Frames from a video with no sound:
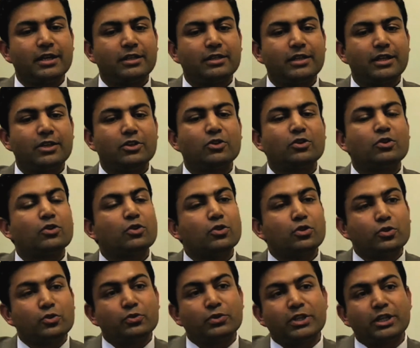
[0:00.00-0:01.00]
tend to go
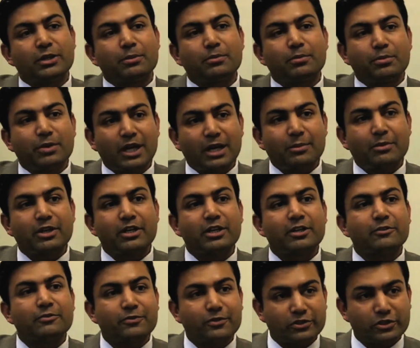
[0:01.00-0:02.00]
to their primary
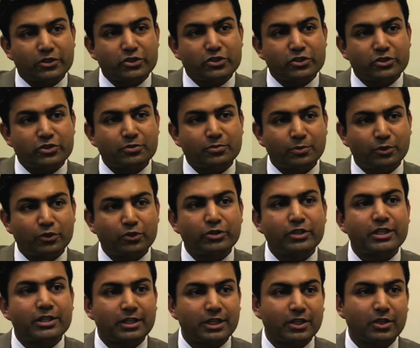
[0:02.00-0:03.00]
care physicians more
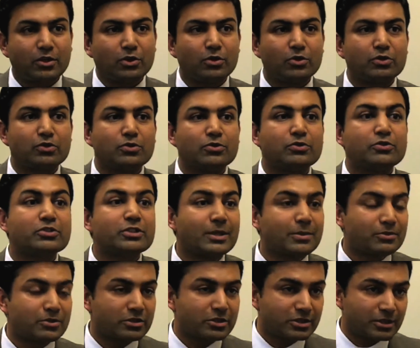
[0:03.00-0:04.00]
than they go to
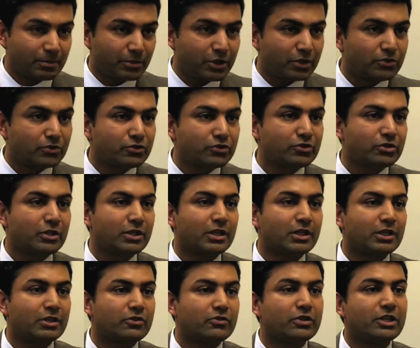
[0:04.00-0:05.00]
substance abuse
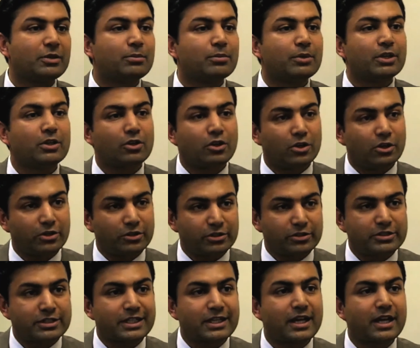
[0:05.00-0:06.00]
treatment or the
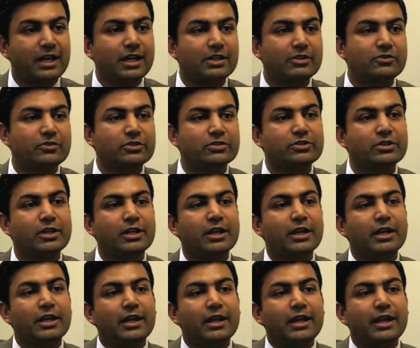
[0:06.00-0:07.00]
psychiatrist.
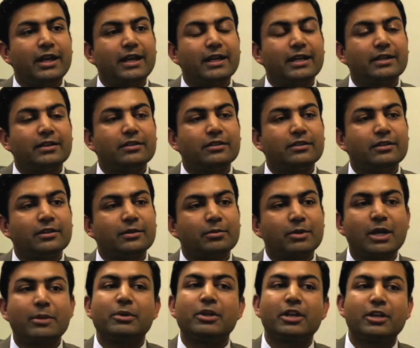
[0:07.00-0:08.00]
And
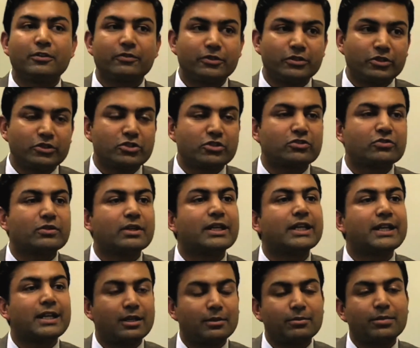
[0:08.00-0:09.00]
primary care physicians really
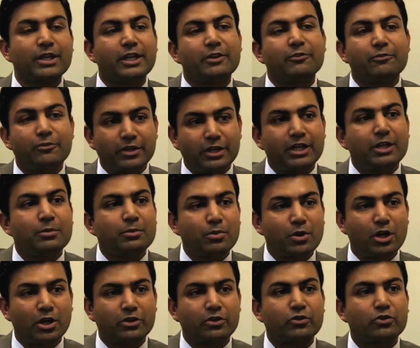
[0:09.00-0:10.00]
can play a very
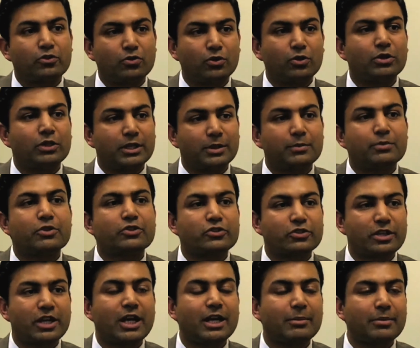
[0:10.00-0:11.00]
important role in
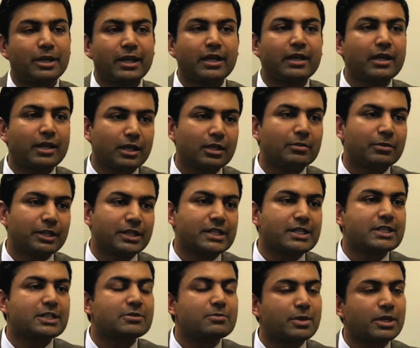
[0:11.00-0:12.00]
prescribing and helping
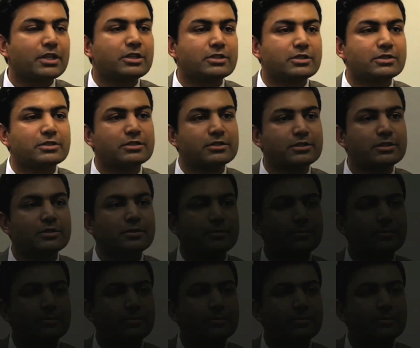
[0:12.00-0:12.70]
these patients.